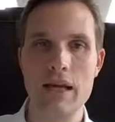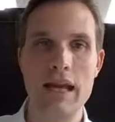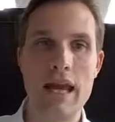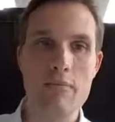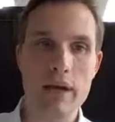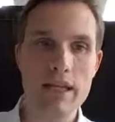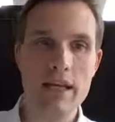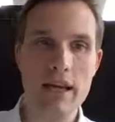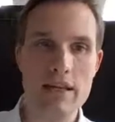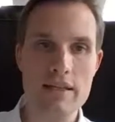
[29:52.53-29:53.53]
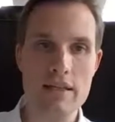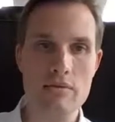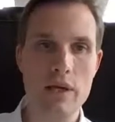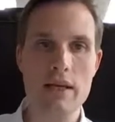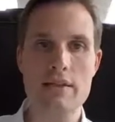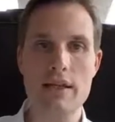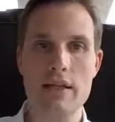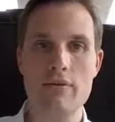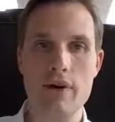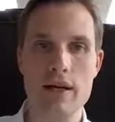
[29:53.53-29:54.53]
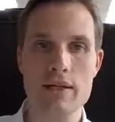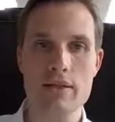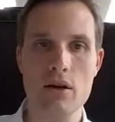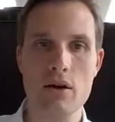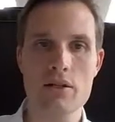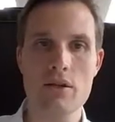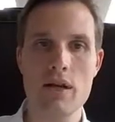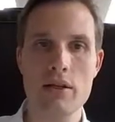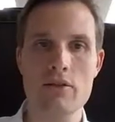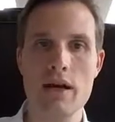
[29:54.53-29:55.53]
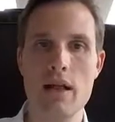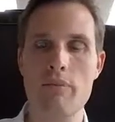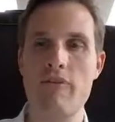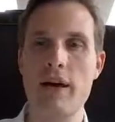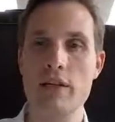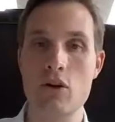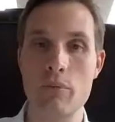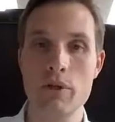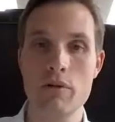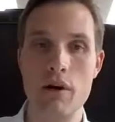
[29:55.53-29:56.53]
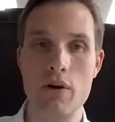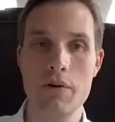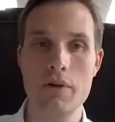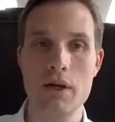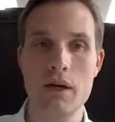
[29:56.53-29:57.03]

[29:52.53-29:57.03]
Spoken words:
In many cases, we as lead advisors are also there to help find common ground